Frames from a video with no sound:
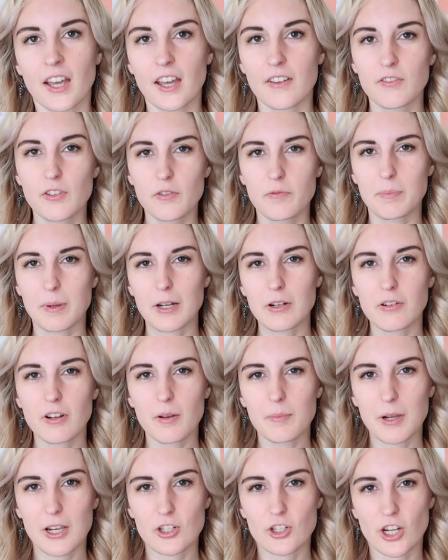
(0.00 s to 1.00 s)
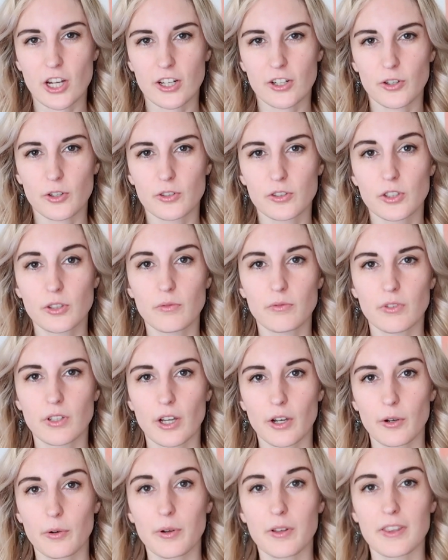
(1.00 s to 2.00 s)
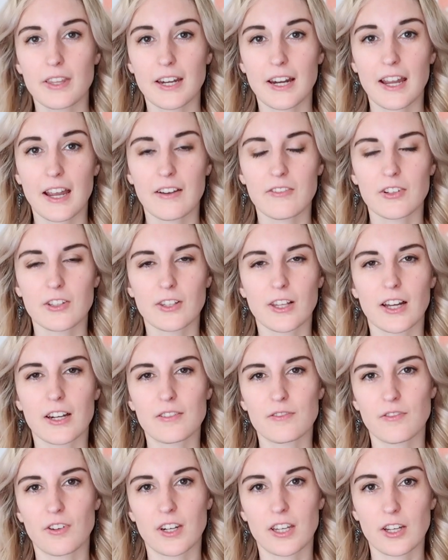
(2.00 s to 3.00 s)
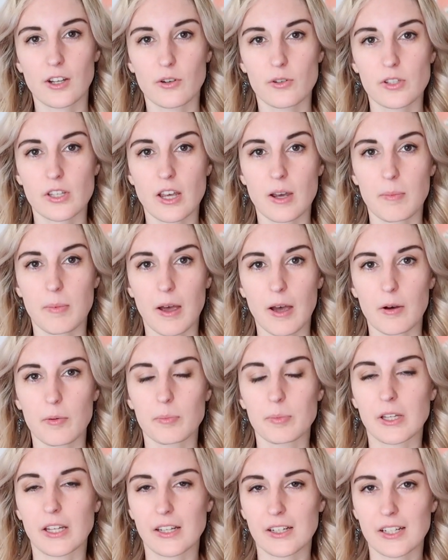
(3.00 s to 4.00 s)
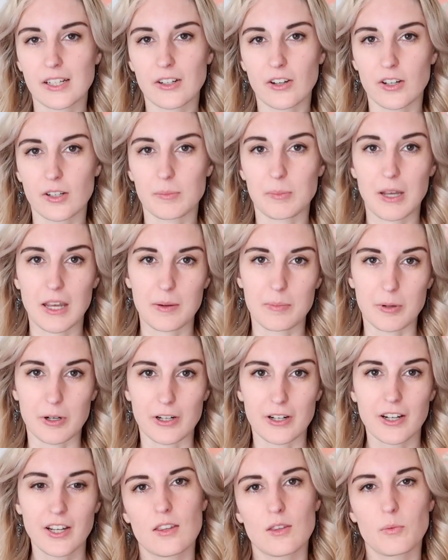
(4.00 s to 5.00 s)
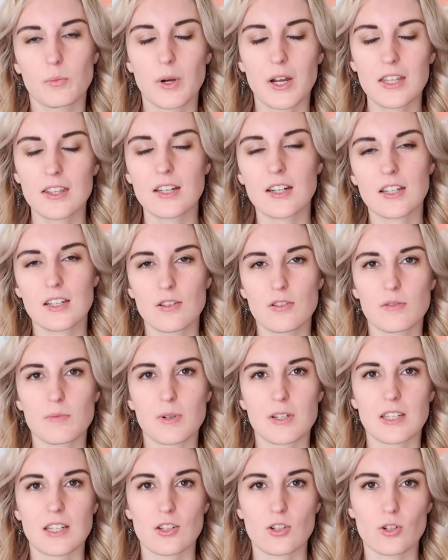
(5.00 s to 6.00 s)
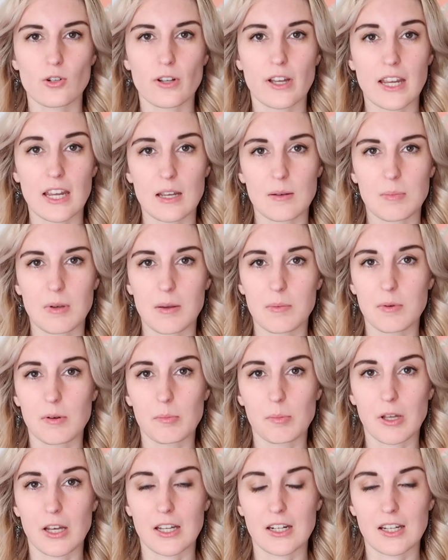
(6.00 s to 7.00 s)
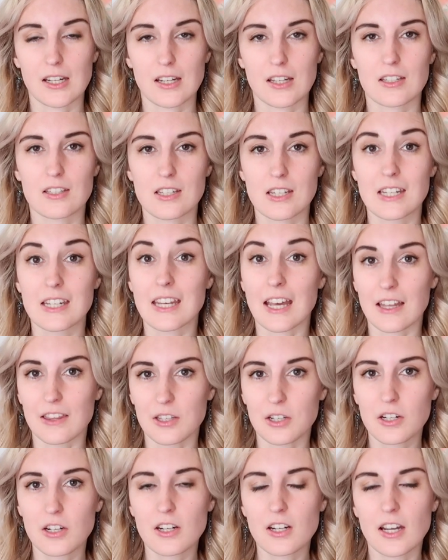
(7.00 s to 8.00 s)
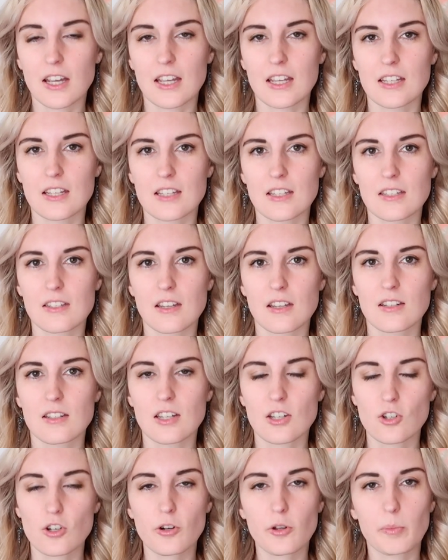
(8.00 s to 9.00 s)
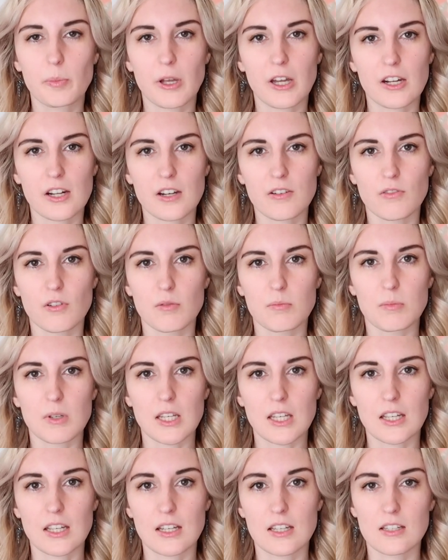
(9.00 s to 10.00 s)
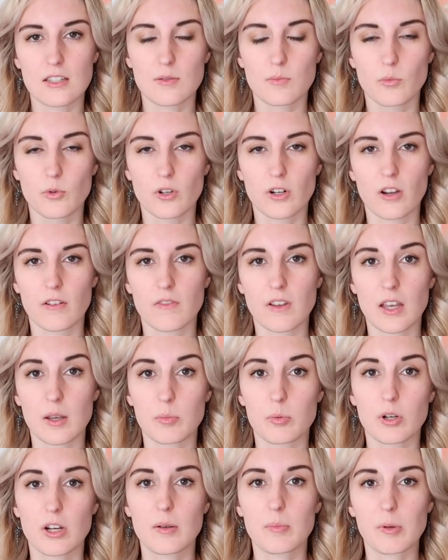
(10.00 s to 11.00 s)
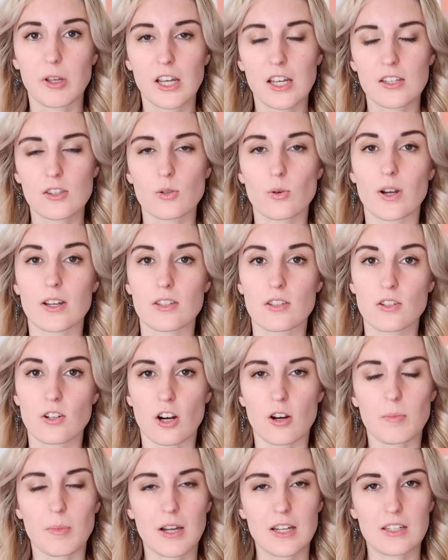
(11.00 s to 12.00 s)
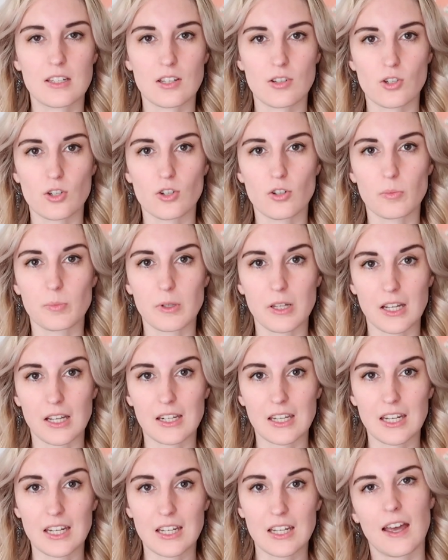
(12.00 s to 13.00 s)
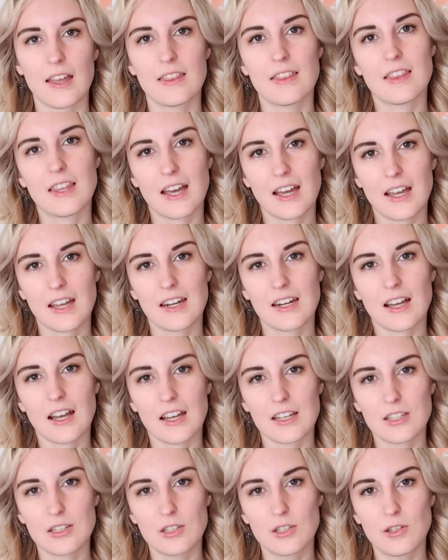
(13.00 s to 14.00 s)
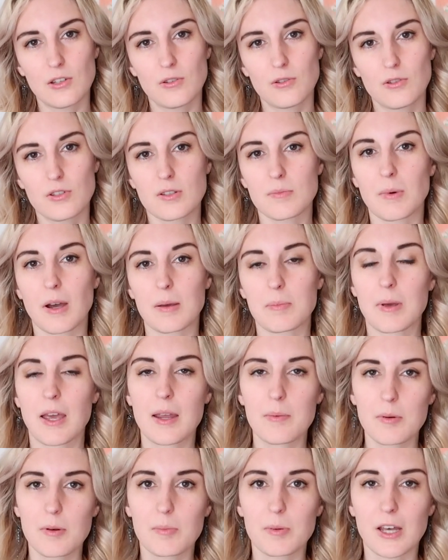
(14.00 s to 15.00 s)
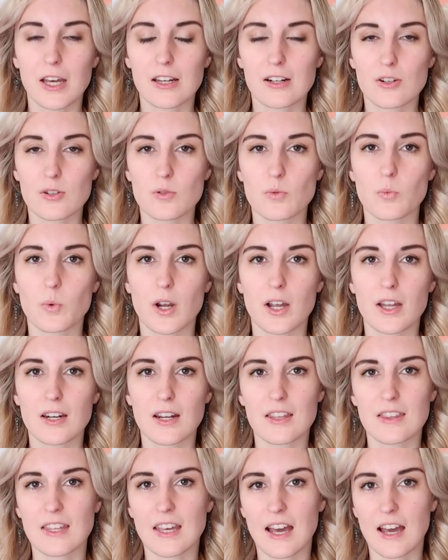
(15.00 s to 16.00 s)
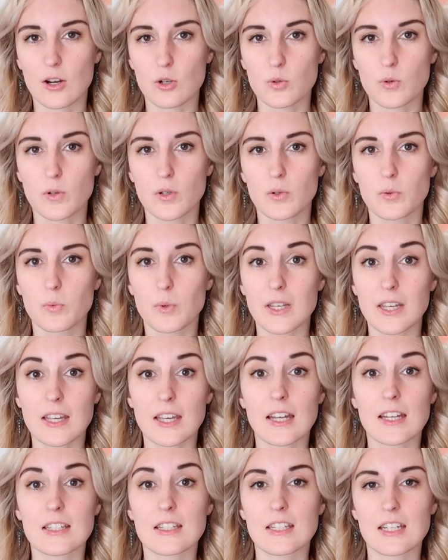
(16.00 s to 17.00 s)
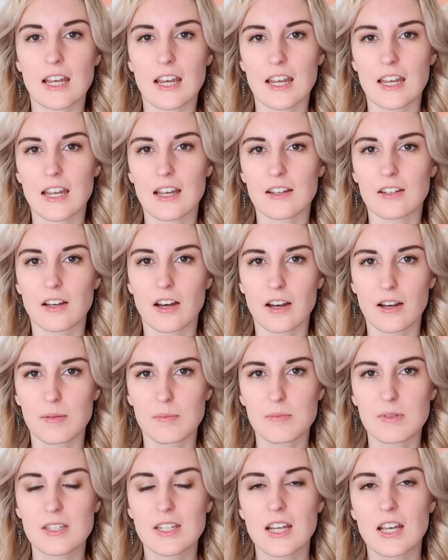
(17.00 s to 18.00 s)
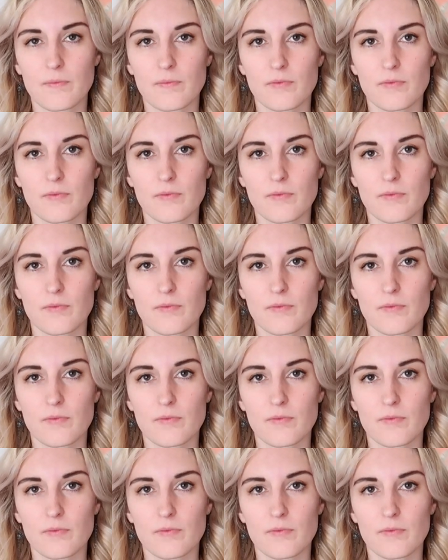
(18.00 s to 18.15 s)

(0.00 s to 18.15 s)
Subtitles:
If you've been around my channel, you know that I have a lot of videos about planning on paper. The way that I use my digital and paper planning together is digital planning for me is more of a pre-plan, so I start by digital planning and then I use my paper planners when the actual week and day comes.